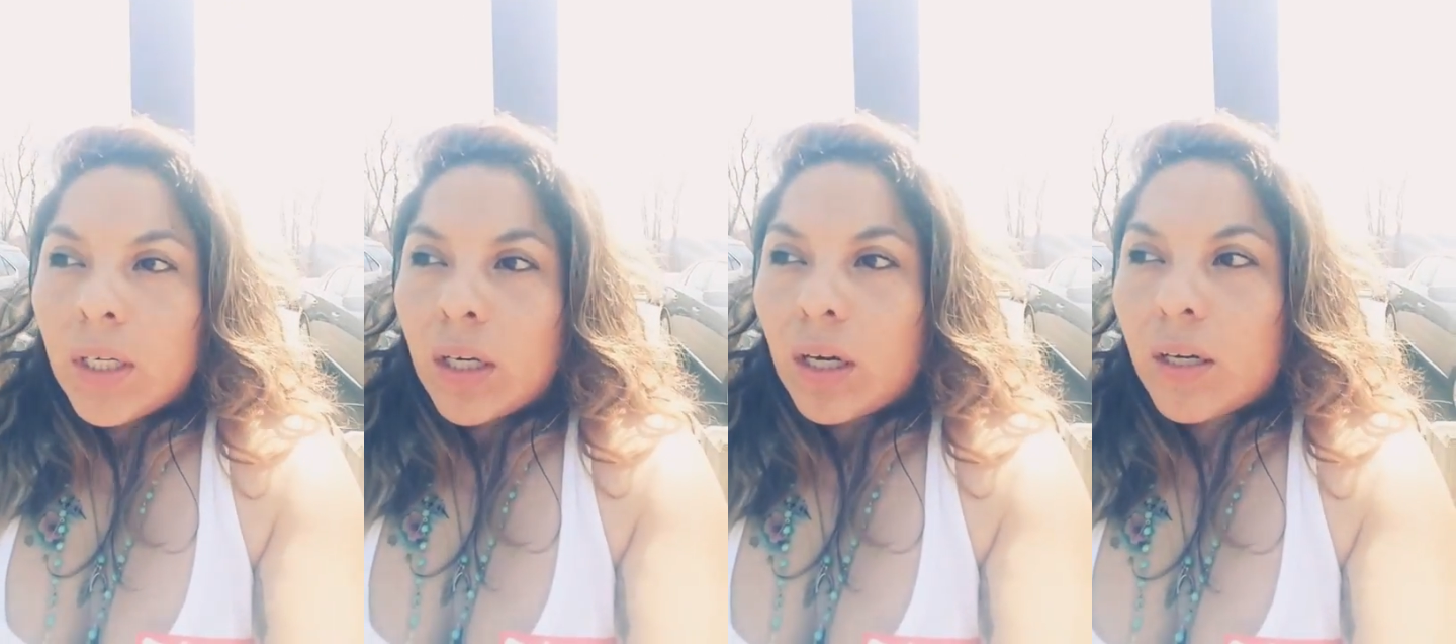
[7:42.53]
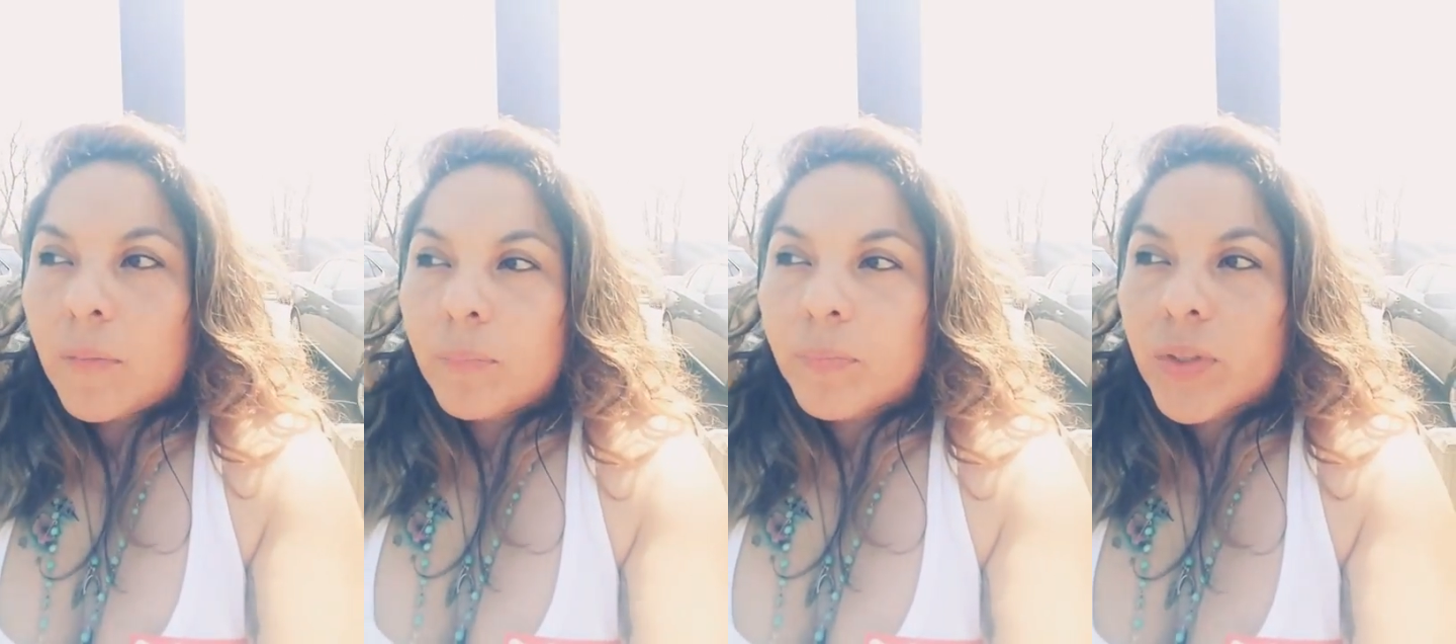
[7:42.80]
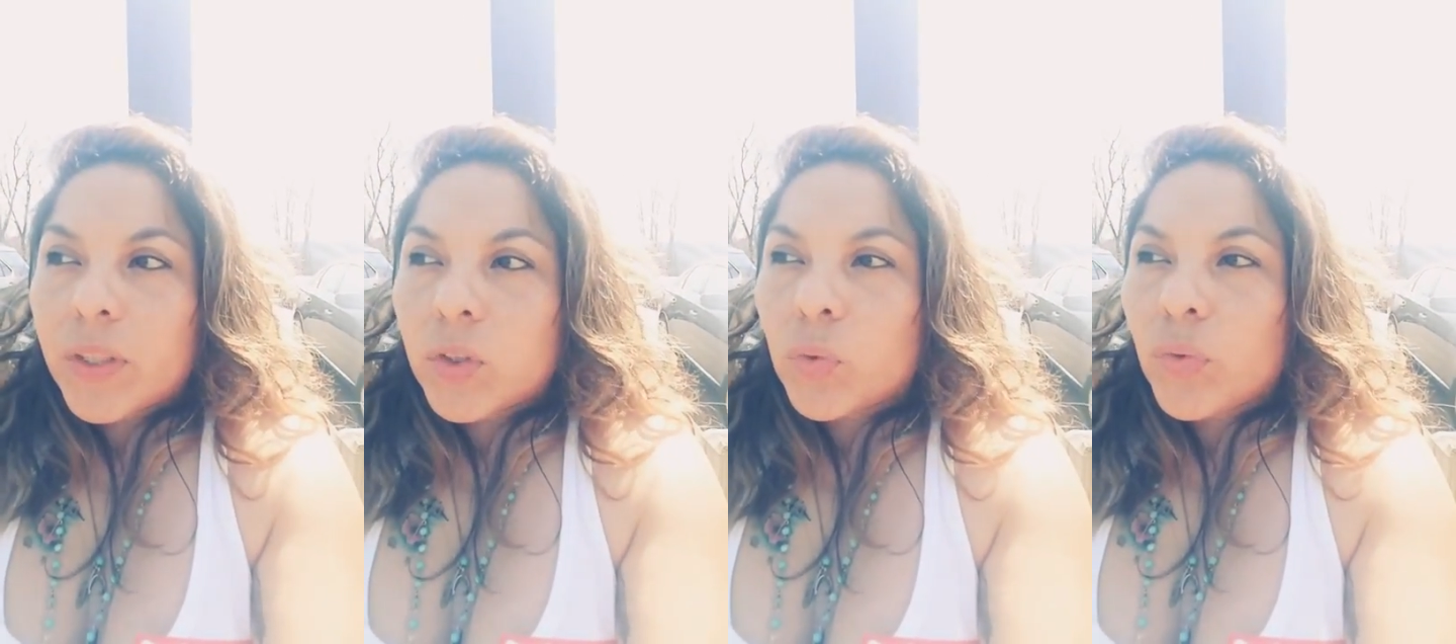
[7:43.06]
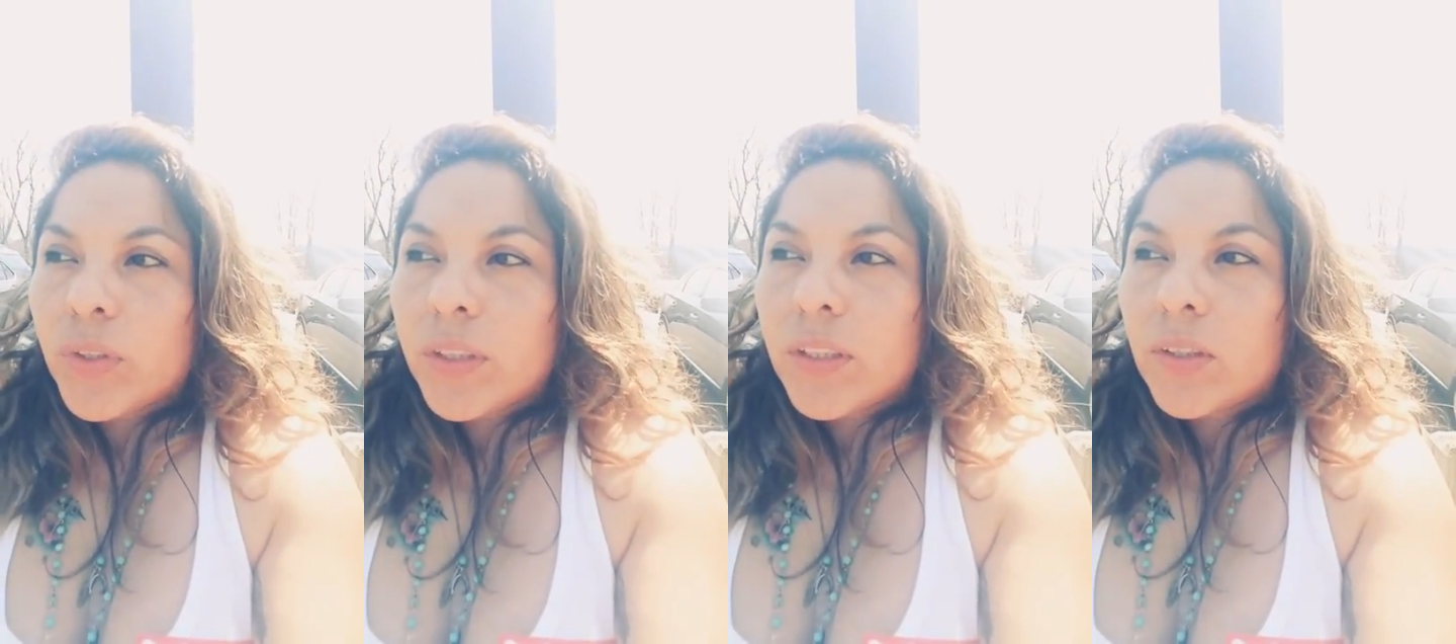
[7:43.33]
Because
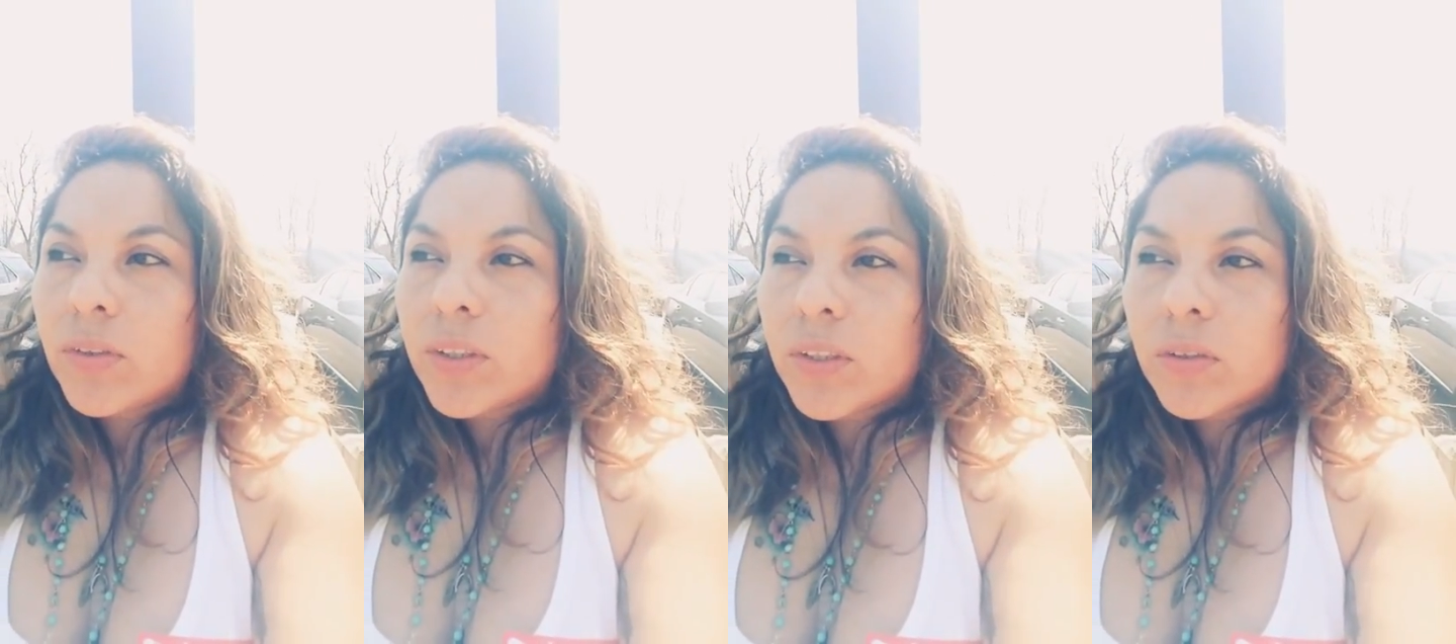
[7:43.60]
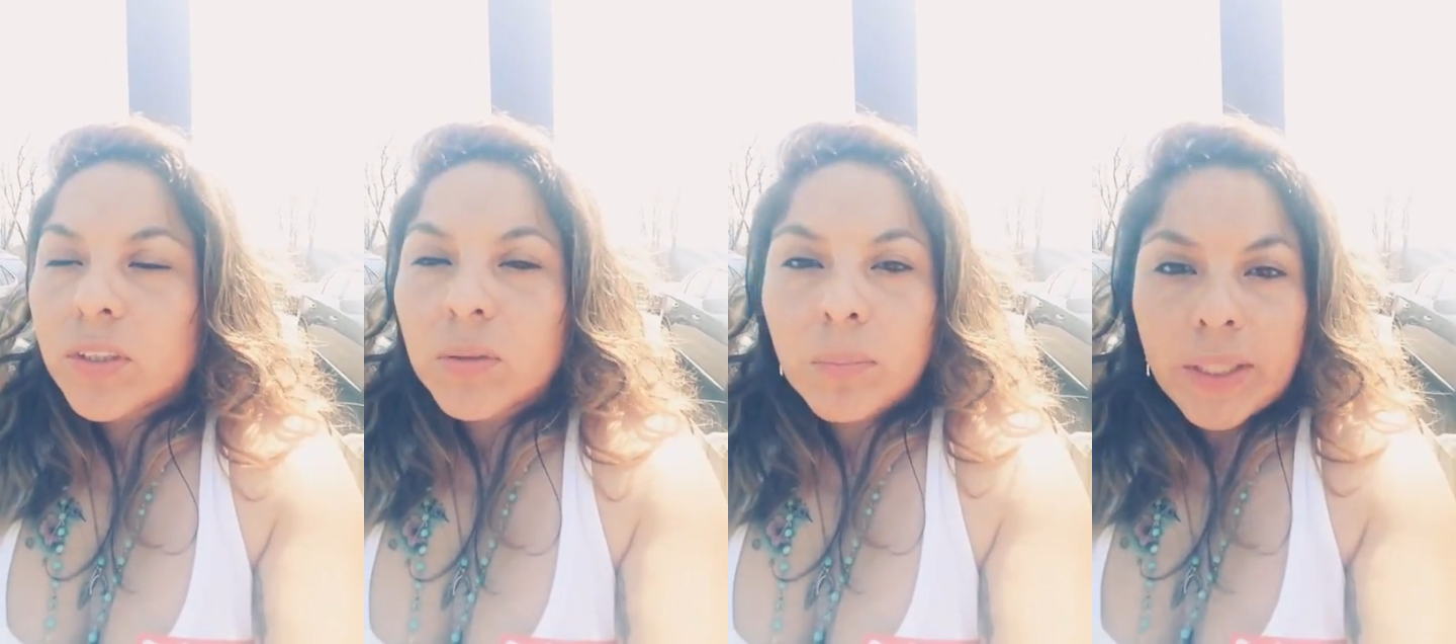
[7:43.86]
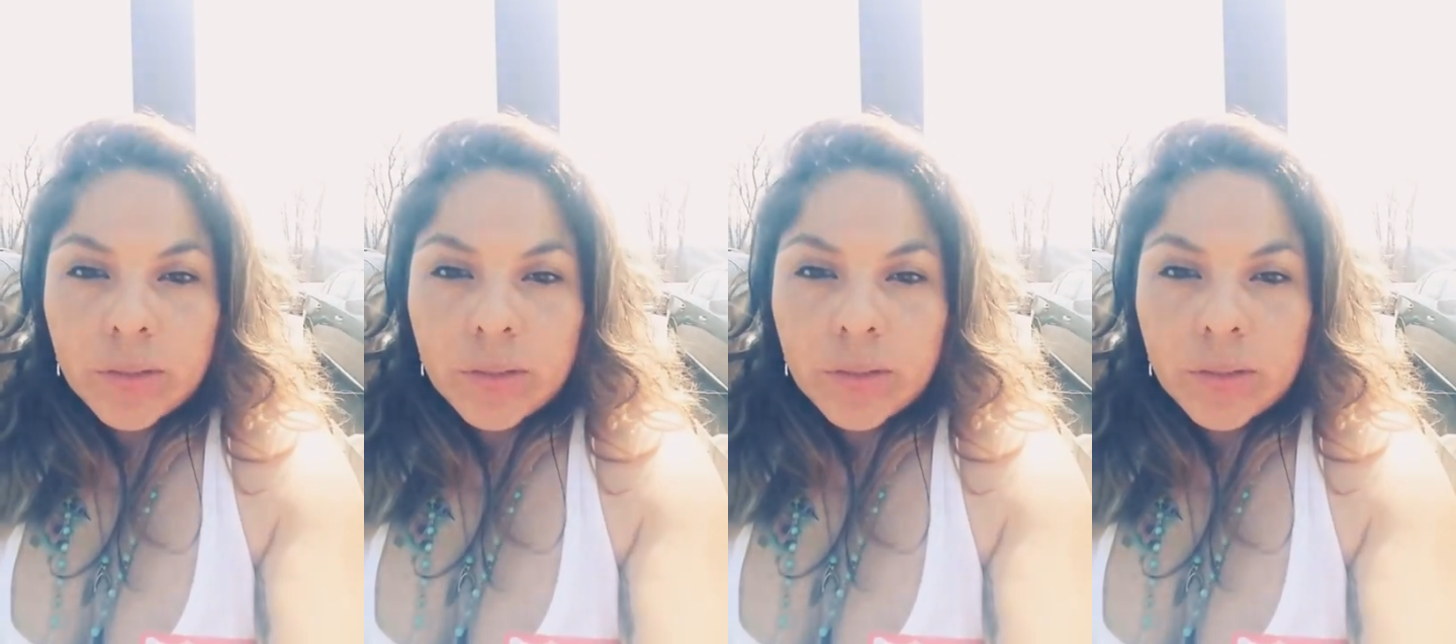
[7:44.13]
really there's still some